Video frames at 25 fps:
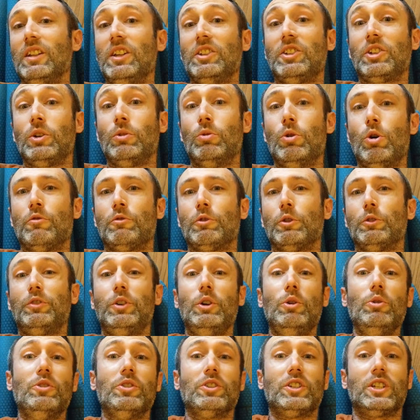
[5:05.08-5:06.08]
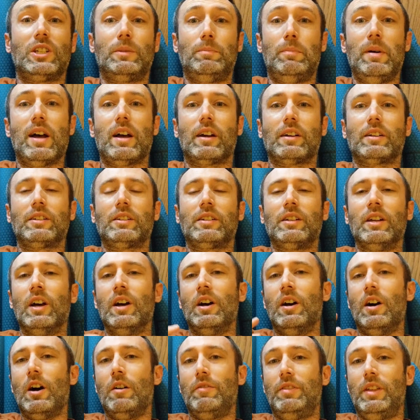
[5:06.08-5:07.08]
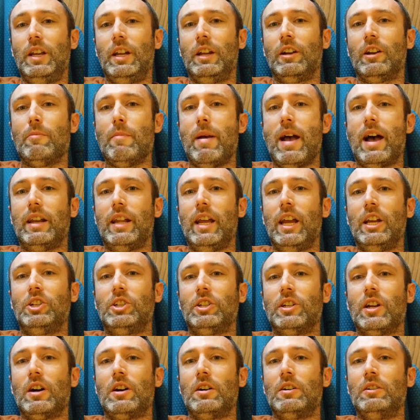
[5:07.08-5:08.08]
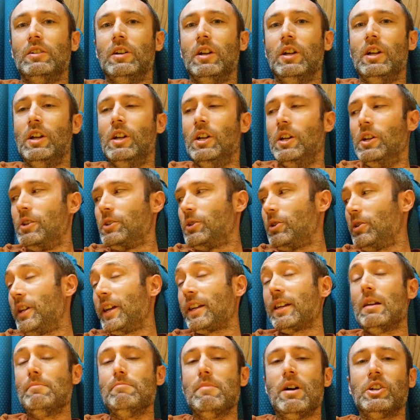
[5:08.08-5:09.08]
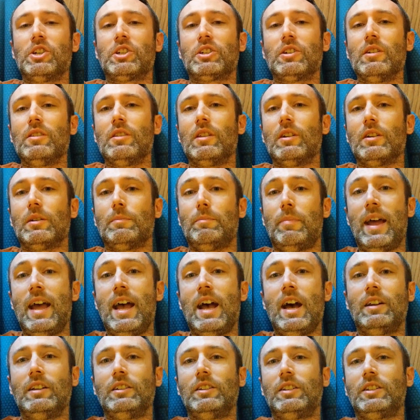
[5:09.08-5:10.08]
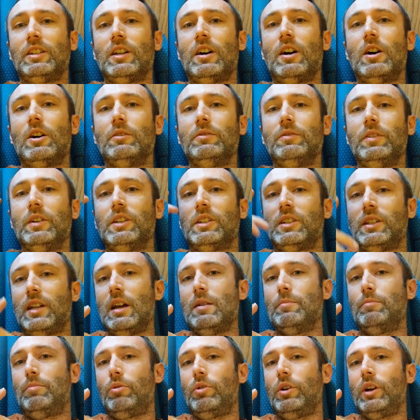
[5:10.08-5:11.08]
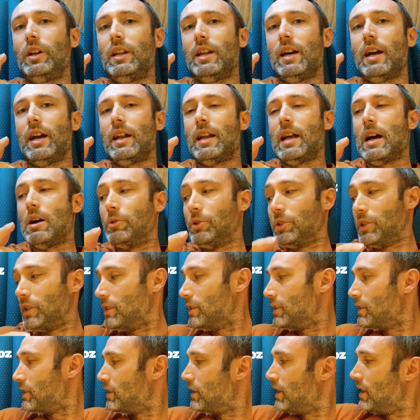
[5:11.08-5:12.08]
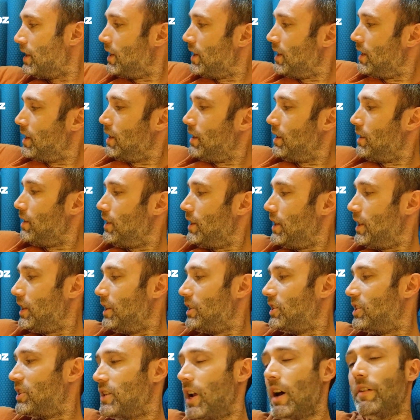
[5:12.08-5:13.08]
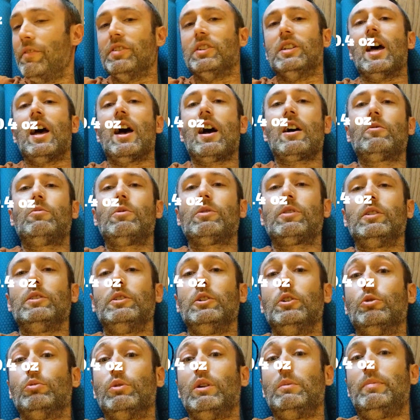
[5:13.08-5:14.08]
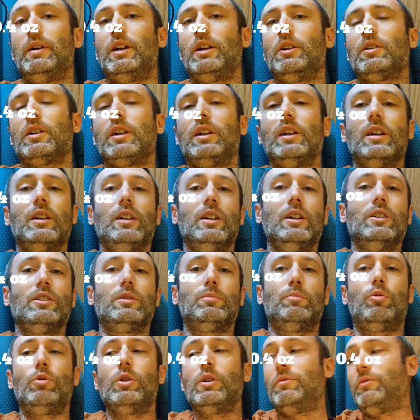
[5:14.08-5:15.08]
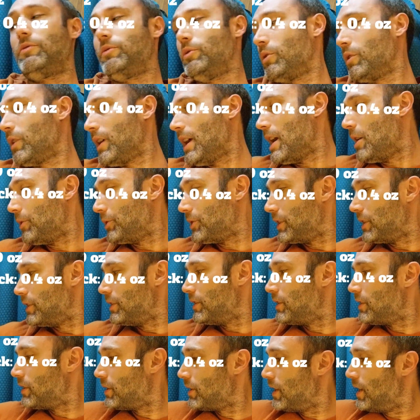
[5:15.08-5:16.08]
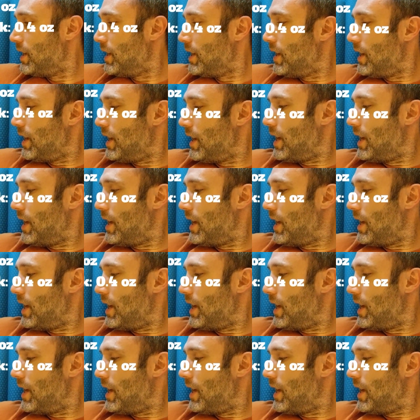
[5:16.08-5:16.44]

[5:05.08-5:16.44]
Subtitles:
Let's go over a few of the specs of the AirMat HL. So like I mentioned, the pad itself is 10.9 ounces. The stuff sack with the little repair kit is 0.4 ounces.